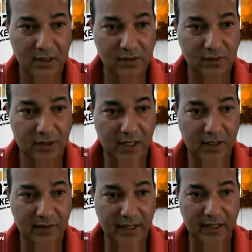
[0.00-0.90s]
So
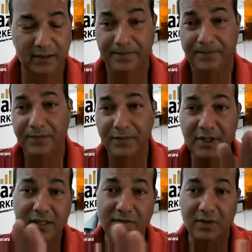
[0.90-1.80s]
now here,
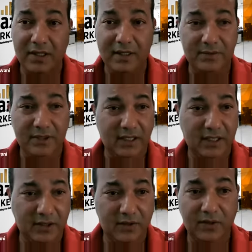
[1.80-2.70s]
this is what I'm
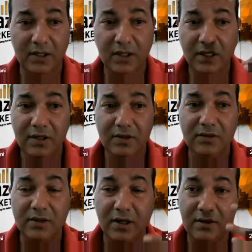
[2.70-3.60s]
telling you.
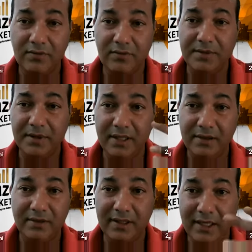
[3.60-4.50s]
Do not repeat
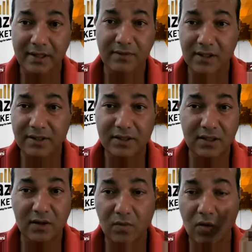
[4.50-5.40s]
your keywords
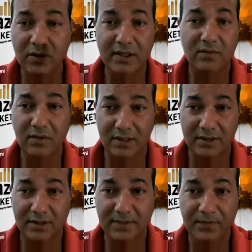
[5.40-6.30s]
more than
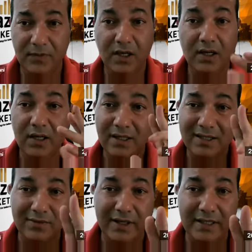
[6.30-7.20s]
once.
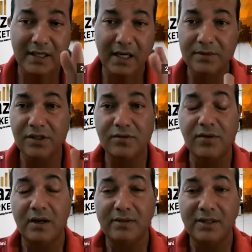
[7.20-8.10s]
3 times
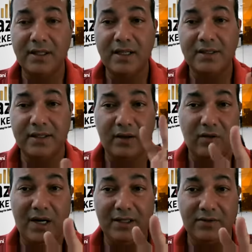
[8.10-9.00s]
throughout the listing.
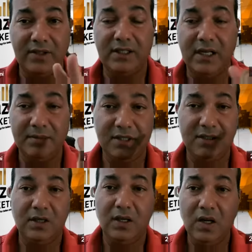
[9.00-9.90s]
Why 3
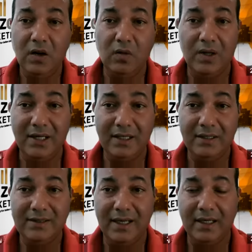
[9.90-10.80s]
times? One in
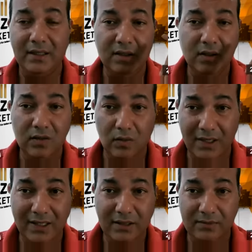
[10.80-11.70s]
the title,
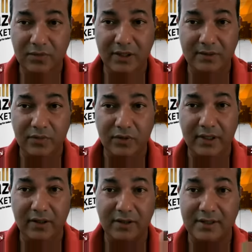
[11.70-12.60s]
one in the bullet
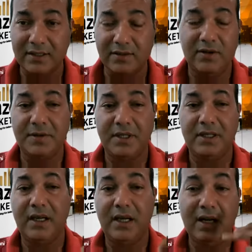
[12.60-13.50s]
point or
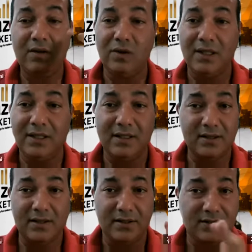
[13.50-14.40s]
description, and one in the
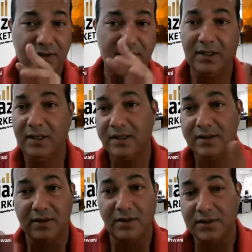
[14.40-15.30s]
search
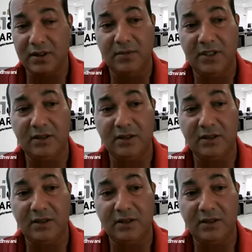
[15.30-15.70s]
term in